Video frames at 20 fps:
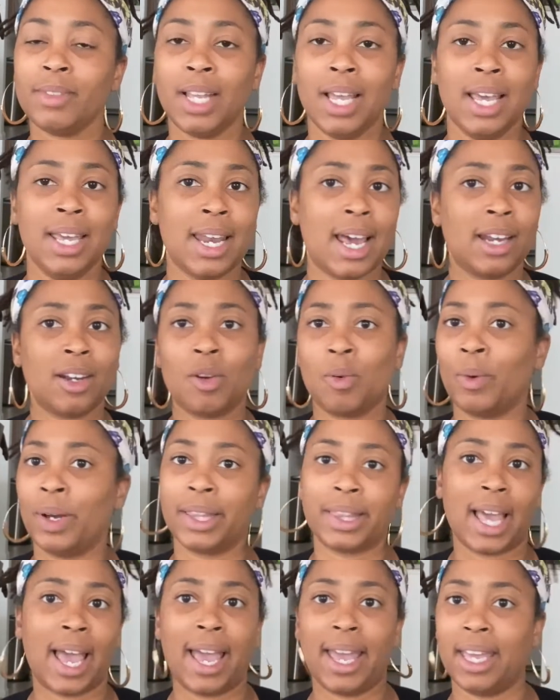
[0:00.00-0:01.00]
And I don't
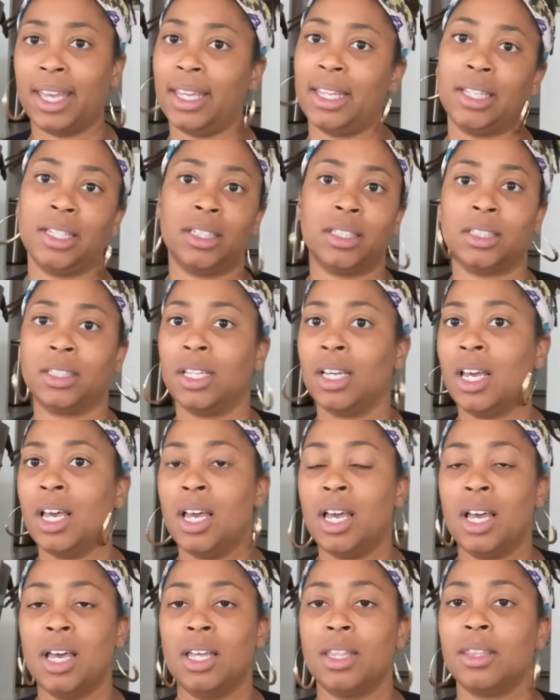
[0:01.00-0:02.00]
want that in
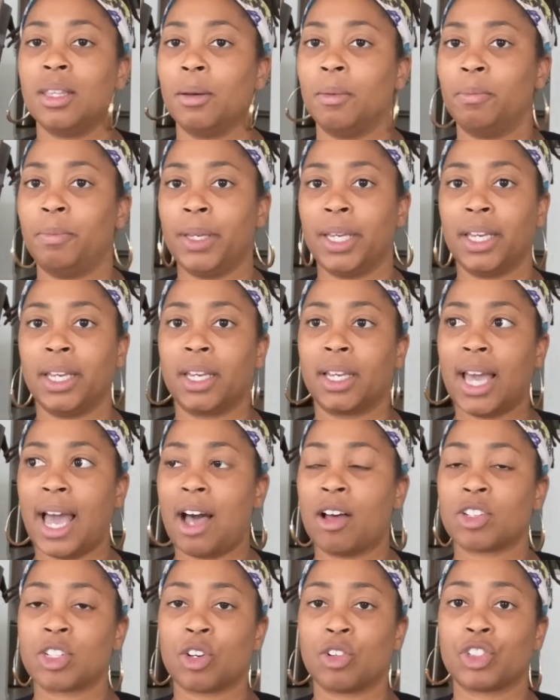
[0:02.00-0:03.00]
the big
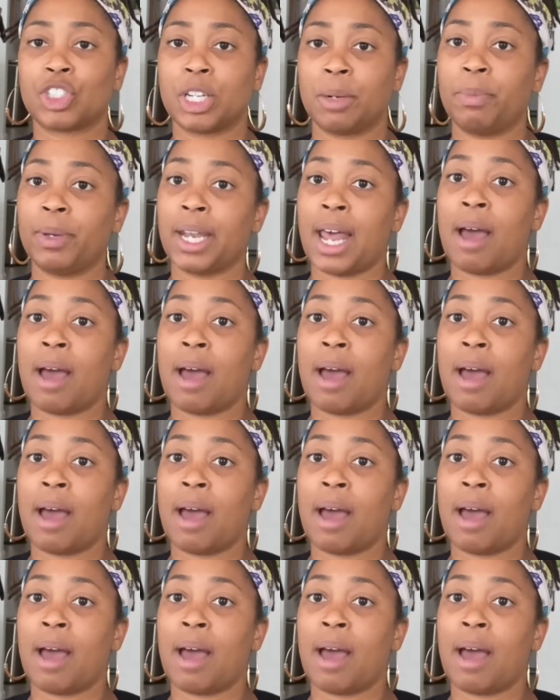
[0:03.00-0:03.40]
household shipping.